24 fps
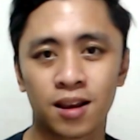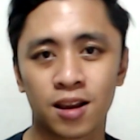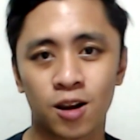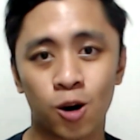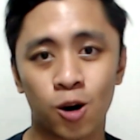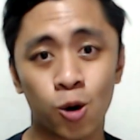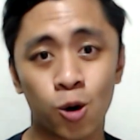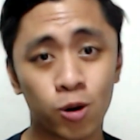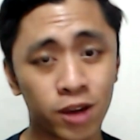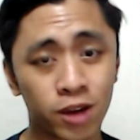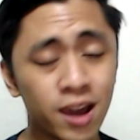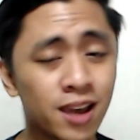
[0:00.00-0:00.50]

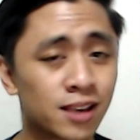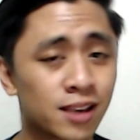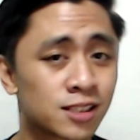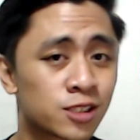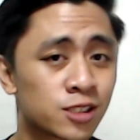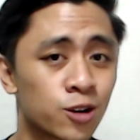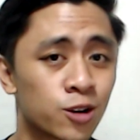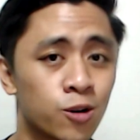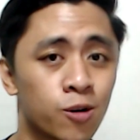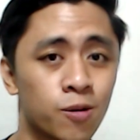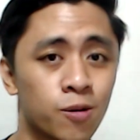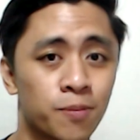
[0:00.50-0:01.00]
Okay,
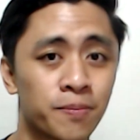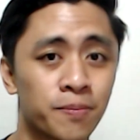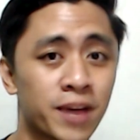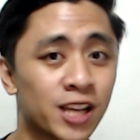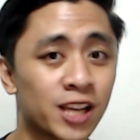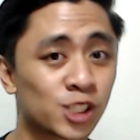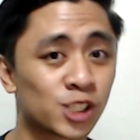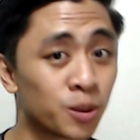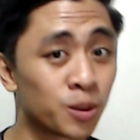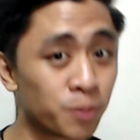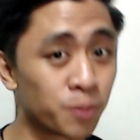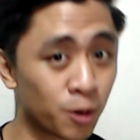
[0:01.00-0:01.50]
so
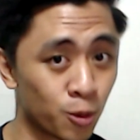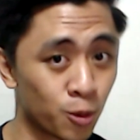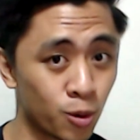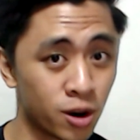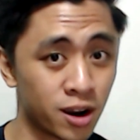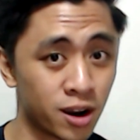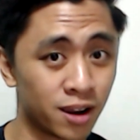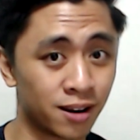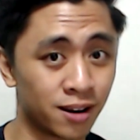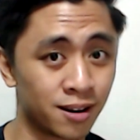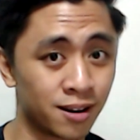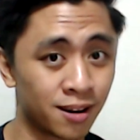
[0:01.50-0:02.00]
match number
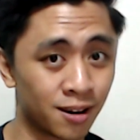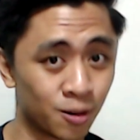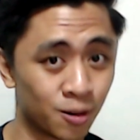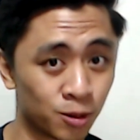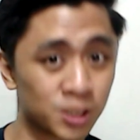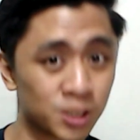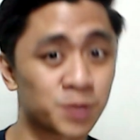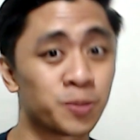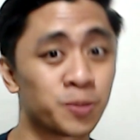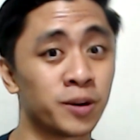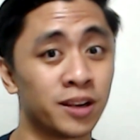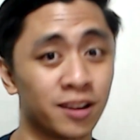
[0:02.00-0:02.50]
1 was
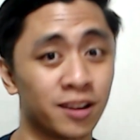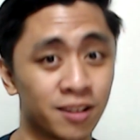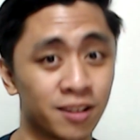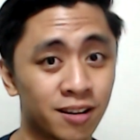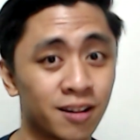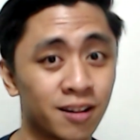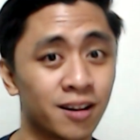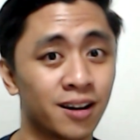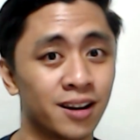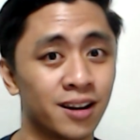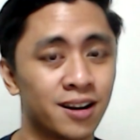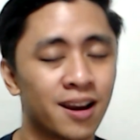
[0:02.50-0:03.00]
pretty
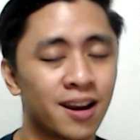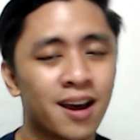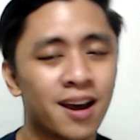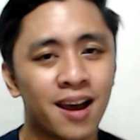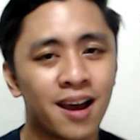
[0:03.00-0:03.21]
good.